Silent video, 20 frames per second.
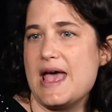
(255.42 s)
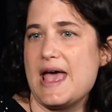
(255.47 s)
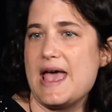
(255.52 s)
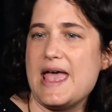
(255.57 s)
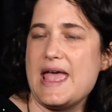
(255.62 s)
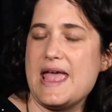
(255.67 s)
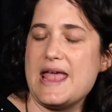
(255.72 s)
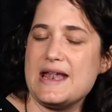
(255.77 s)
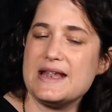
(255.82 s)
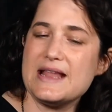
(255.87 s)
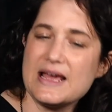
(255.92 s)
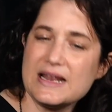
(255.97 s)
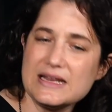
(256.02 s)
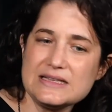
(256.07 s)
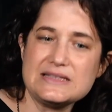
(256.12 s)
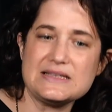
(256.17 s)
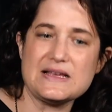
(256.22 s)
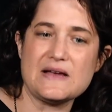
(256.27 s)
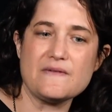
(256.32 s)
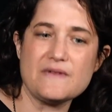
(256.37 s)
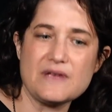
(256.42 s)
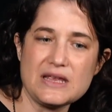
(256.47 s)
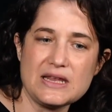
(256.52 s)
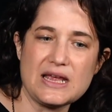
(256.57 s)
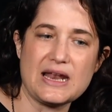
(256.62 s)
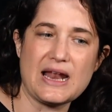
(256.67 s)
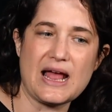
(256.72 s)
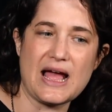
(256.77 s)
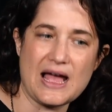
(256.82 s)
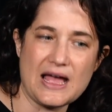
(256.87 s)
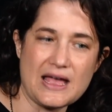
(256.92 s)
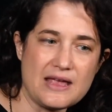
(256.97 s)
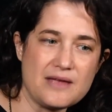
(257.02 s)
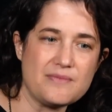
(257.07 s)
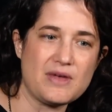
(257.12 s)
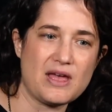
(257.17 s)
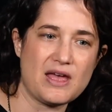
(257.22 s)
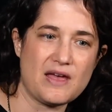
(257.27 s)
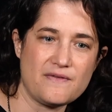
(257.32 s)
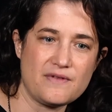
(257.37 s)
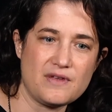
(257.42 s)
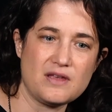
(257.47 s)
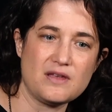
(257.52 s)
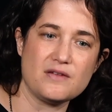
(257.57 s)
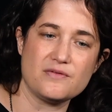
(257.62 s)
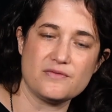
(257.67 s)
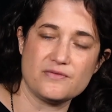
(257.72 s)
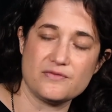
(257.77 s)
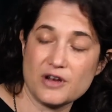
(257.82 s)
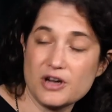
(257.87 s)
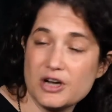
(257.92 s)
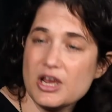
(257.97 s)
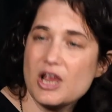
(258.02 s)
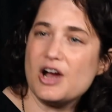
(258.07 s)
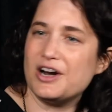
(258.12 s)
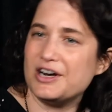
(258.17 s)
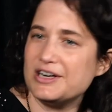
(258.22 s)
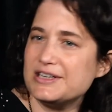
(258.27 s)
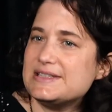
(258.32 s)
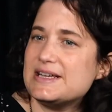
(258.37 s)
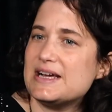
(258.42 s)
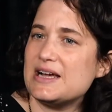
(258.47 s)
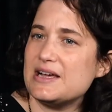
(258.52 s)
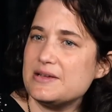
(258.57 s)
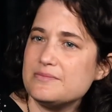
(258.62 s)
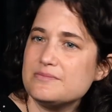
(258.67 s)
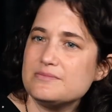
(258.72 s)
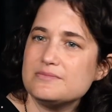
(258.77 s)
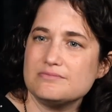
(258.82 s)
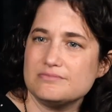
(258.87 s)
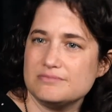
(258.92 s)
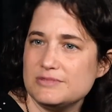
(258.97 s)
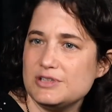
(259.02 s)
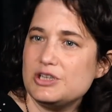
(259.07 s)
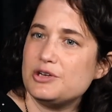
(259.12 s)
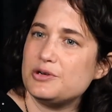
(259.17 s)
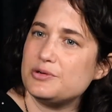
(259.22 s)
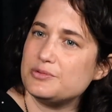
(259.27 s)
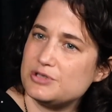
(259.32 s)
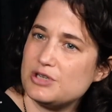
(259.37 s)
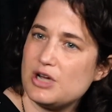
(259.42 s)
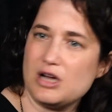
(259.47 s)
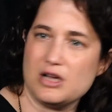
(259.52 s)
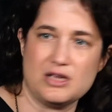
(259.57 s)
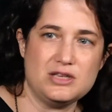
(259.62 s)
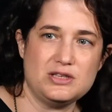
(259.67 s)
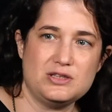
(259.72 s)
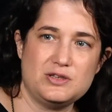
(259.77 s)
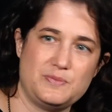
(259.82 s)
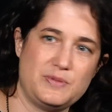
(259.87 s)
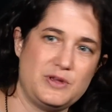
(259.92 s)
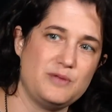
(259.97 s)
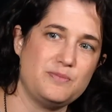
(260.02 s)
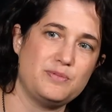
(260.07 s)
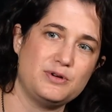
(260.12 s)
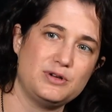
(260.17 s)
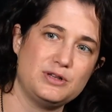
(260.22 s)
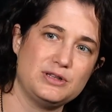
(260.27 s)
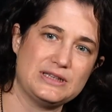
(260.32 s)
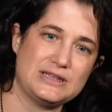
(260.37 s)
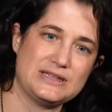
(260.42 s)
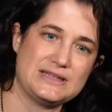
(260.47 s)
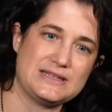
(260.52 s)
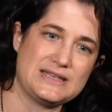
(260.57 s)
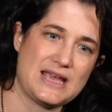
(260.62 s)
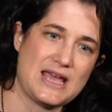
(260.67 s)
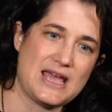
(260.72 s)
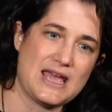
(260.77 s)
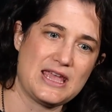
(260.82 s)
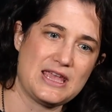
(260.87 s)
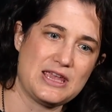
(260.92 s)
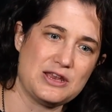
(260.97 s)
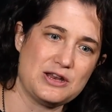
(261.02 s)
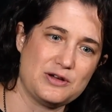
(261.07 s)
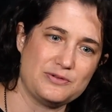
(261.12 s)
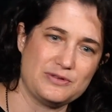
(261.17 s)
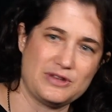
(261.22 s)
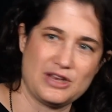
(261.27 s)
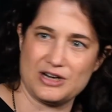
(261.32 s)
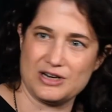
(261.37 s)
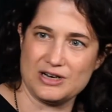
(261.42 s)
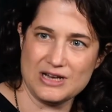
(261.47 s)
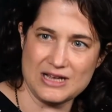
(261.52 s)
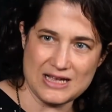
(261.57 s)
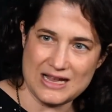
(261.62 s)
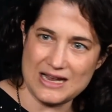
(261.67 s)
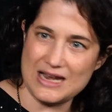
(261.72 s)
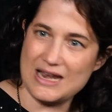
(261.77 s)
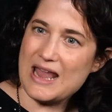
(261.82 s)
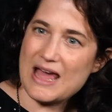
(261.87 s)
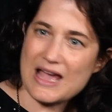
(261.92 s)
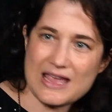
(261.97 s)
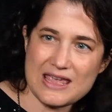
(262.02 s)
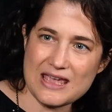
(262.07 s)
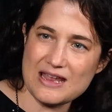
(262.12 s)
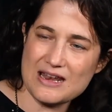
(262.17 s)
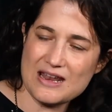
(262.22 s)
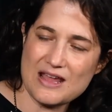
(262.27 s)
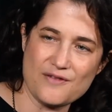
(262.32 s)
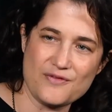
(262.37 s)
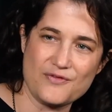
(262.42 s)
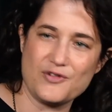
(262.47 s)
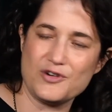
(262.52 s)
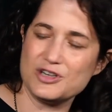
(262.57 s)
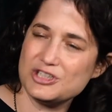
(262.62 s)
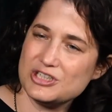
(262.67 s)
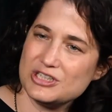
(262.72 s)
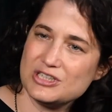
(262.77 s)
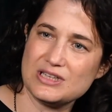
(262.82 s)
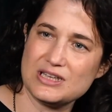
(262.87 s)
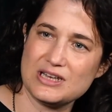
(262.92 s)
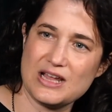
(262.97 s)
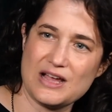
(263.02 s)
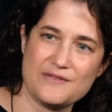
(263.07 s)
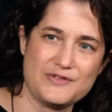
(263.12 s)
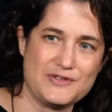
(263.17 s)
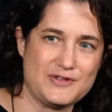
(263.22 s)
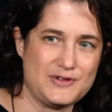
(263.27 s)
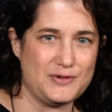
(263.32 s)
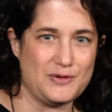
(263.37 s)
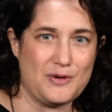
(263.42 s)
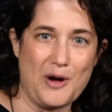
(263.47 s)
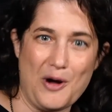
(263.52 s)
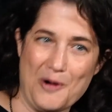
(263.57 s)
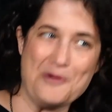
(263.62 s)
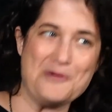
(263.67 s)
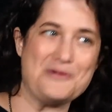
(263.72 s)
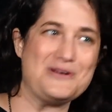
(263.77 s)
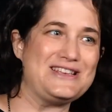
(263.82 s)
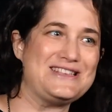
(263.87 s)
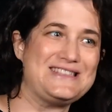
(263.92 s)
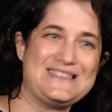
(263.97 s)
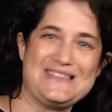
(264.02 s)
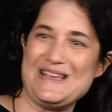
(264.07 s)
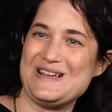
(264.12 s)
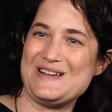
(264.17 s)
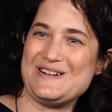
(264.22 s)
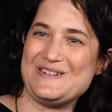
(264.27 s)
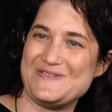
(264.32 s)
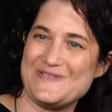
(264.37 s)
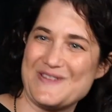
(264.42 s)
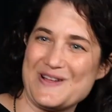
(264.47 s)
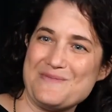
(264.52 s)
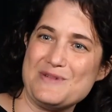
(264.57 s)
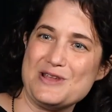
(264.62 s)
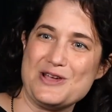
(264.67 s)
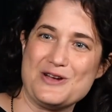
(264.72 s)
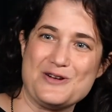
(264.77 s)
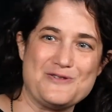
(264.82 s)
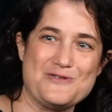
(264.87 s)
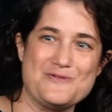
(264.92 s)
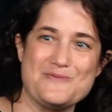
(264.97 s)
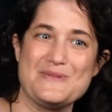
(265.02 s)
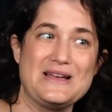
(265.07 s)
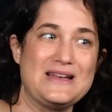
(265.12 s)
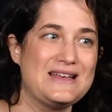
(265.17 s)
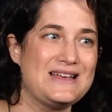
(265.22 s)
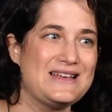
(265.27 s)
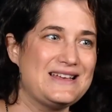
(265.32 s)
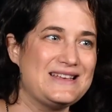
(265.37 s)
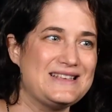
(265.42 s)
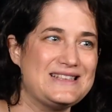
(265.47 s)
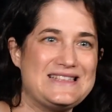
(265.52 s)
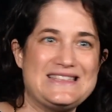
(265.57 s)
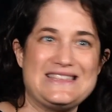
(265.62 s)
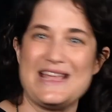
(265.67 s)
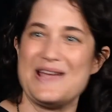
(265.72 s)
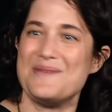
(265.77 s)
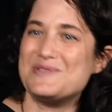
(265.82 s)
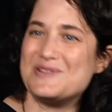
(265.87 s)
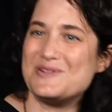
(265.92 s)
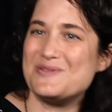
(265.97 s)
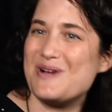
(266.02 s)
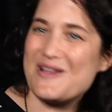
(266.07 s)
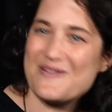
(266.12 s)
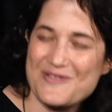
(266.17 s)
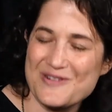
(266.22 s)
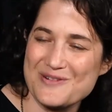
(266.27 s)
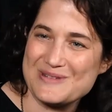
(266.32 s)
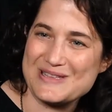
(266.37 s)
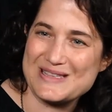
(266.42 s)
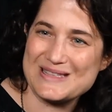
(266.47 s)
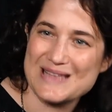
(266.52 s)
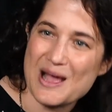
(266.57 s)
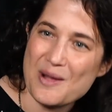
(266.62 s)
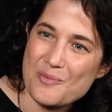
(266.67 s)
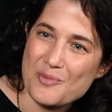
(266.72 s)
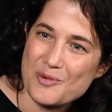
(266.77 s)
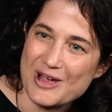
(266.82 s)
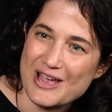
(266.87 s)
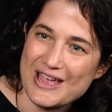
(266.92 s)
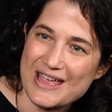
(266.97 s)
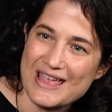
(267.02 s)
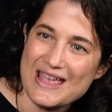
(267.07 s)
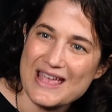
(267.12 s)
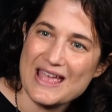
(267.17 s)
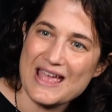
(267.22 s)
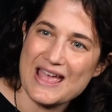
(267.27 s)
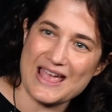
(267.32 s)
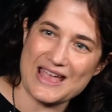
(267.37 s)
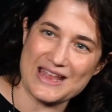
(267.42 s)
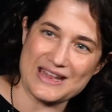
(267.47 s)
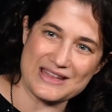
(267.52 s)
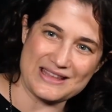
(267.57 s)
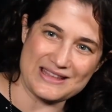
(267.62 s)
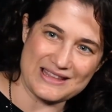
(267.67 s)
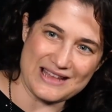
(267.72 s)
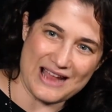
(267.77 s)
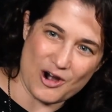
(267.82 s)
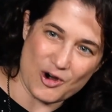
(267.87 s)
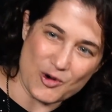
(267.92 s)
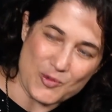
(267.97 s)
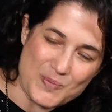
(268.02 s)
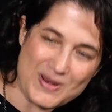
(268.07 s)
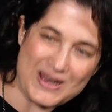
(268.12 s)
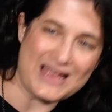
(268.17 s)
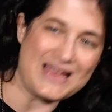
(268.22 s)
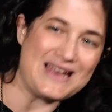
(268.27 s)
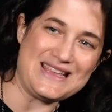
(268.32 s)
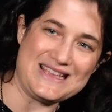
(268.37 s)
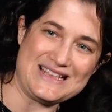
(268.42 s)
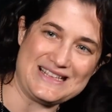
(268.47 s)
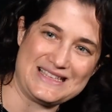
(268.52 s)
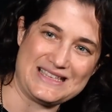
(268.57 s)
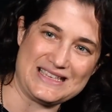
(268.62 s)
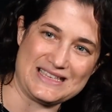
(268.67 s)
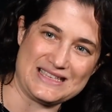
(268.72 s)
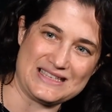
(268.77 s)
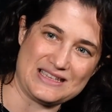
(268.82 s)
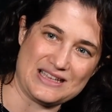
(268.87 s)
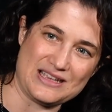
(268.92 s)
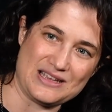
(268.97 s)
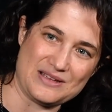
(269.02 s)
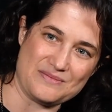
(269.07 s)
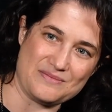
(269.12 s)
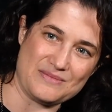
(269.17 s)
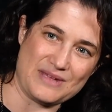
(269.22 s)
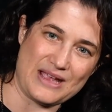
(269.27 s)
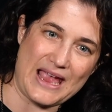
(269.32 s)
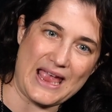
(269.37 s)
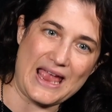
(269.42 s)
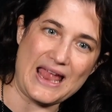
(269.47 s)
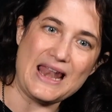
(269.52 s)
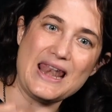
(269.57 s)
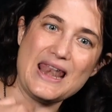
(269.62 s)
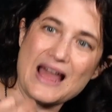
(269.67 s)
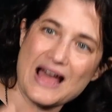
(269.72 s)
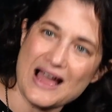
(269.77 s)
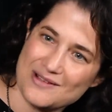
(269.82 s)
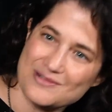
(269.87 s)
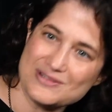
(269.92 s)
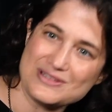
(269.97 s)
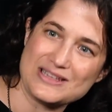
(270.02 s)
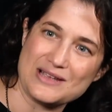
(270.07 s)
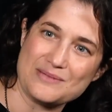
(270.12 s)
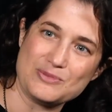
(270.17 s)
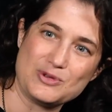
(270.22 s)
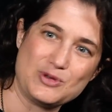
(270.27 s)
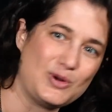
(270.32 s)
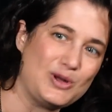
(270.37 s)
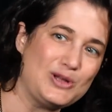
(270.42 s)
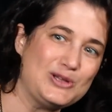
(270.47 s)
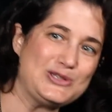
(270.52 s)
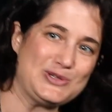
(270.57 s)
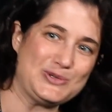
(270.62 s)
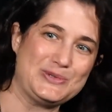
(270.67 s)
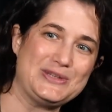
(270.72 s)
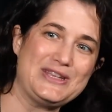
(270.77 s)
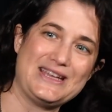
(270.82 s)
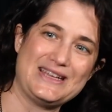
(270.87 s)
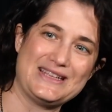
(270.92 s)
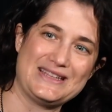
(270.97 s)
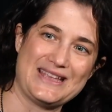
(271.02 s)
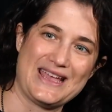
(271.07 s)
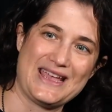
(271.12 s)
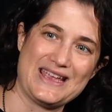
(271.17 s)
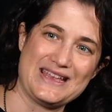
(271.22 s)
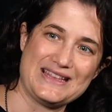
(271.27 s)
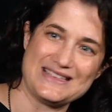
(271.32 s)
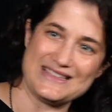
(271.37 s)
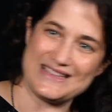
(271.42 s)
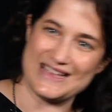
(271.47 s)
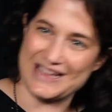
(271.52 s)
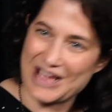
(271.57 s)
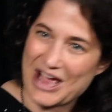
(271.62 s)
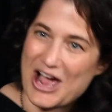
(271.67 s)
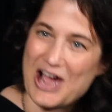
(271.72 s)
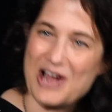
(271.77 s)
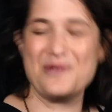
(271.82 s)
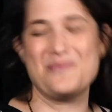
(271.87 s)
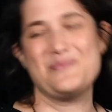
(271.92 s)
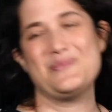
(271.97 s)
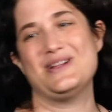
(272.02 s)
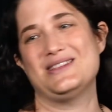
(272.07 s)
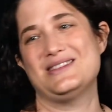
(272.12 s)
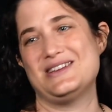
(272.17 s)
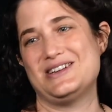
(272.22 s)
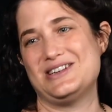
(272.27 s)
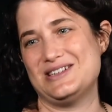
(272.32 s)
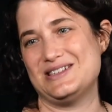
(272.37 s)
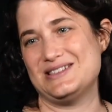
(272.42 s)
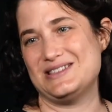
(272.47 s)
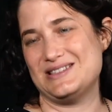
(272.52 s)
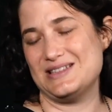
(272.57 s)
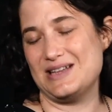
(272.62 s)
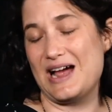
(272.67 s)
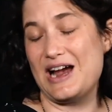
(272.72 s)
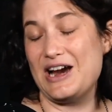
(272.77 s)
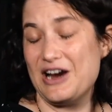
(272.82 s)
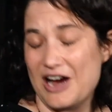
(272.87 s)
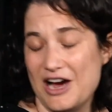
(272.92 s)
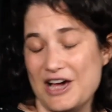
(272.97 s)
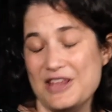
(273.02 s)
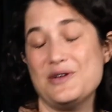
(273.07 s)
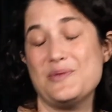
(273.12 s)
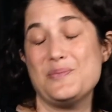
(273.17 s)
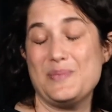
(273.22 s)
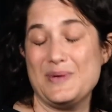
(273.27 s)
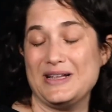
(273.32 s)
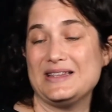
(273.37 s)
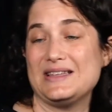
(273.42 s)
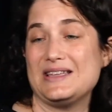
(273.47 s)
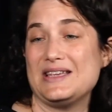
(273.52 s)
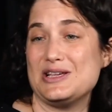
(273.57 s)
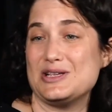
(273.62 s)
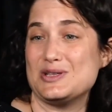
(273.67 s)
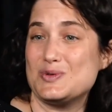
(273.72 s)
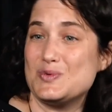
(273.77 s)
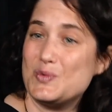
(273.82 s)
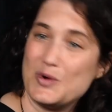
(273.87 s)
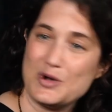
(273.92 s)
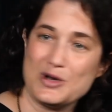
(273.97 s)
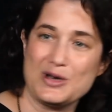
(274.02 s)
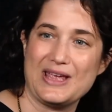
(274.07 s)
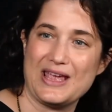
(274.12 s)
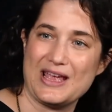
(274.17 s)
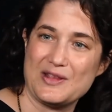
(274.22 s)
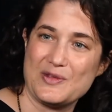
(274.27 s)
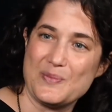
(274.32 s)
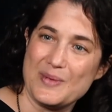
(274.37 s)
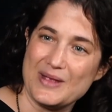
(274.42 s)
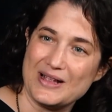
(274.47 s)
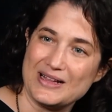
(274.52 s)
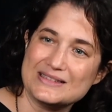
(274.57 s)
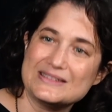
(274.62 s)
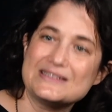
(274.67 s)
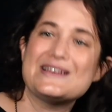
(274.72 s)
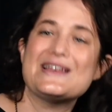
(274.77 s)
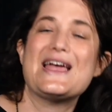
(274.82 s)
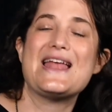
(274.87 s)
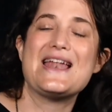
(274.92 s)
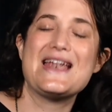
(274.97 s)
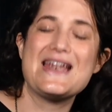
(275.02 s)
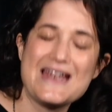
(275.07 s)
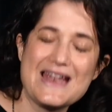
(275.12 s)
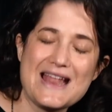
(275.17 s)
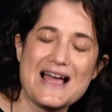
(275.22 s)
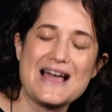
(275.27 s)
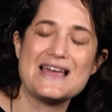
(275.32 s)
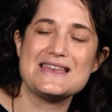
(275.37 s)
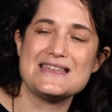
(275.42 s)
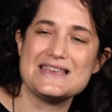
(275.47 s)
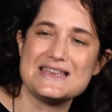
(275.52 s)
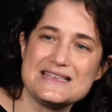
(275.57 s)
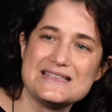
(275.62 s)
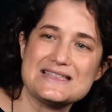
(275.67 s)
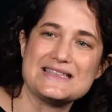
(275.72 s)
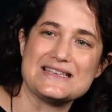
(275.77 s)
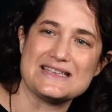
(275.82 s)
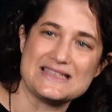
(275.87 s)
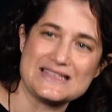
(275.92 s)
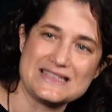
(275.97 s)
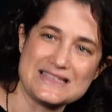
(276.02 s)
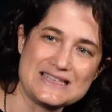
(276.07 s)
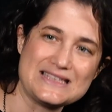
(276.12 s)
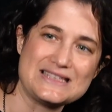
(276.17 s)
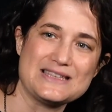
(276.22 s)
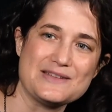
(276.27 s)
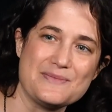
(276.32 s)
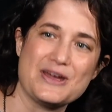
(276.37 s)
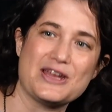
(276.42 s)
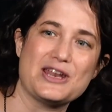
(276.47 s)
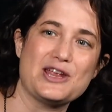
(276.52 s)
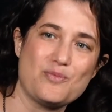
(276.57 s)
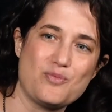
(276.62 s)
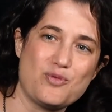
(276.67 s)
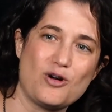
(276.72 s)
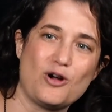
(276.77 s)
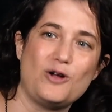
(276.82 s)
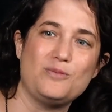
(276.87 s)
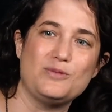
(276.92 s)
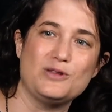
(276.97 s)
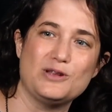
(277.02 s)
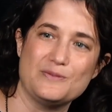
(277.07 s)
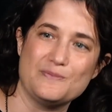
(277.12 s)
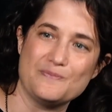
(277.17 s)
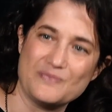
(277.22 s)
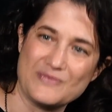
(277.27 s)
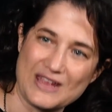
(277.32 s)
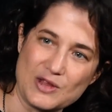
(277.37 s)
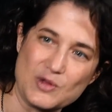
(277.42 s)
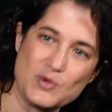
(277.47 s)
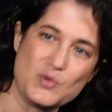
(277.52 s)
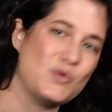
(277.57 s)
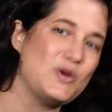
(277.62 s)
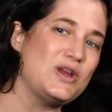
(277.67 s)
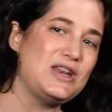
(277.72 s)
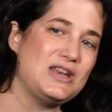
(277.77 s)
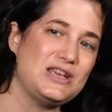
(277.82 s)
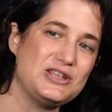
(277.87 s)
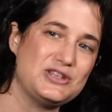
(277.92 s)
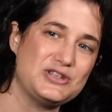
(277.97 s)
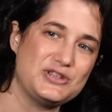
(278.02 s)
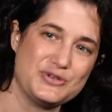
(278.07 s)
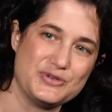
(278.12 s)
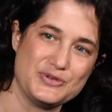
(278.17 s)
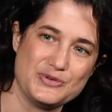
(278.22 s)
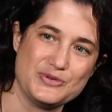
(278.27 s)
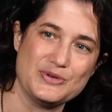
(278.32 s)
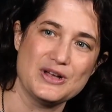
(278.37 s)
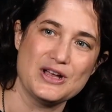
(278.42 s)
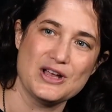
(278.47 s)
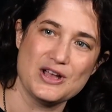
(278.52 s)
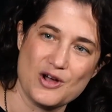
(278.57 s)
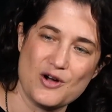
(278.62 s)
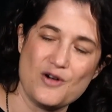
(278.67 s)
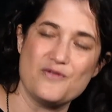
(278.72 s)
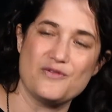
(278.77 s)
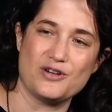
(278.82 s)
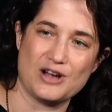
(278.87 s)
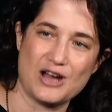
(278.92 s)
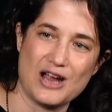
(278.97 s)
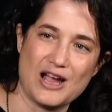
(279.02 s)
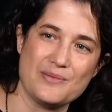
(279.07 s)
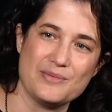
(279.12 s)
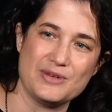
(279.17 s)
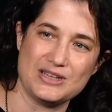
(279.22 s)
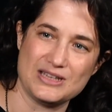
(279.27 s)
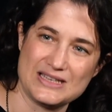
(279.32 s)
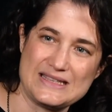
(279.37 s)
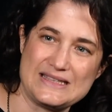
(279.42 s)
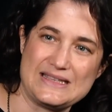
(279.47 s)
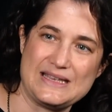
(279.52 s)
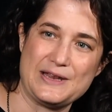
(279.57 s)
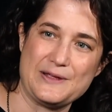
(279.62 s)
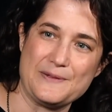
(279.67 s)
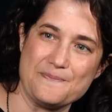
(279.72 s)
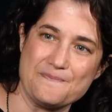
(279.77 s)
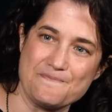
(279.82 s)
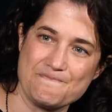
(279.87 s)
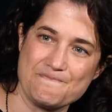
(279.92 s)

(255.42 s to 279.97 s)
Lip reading: And that is something that I am having a very hard time, talking to people that say, they're lucky enough, fortunate enough to own a single family home steps away from a subway, and our planning system allows them to also dictate that other buildings won't get built. And that is a systematic problem that we need to overcome in this city.